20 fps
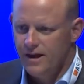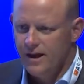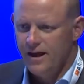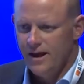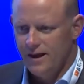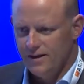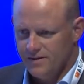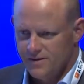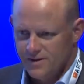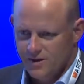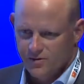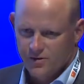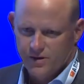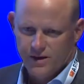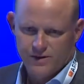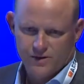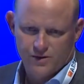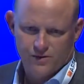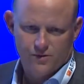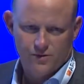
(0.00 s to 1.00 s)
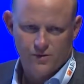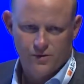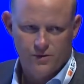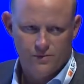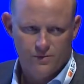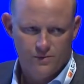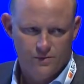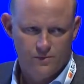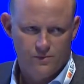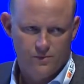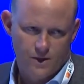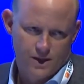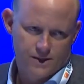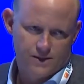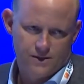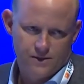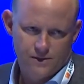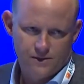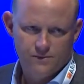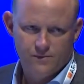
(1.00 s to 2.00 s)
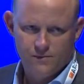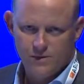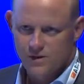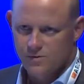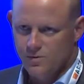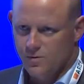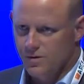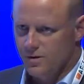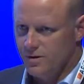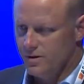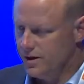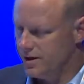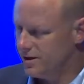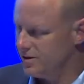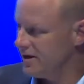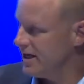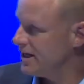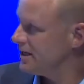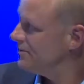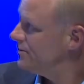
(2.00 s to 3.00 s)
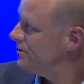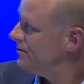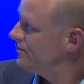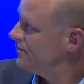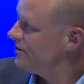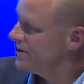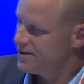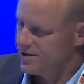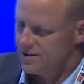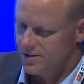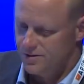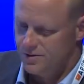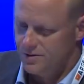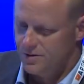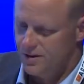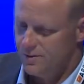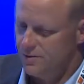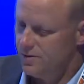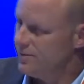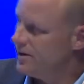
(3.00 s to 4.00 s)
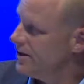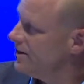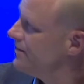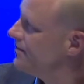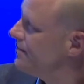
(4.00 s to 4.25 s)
and centralized control makes it much more tractable for us to implement.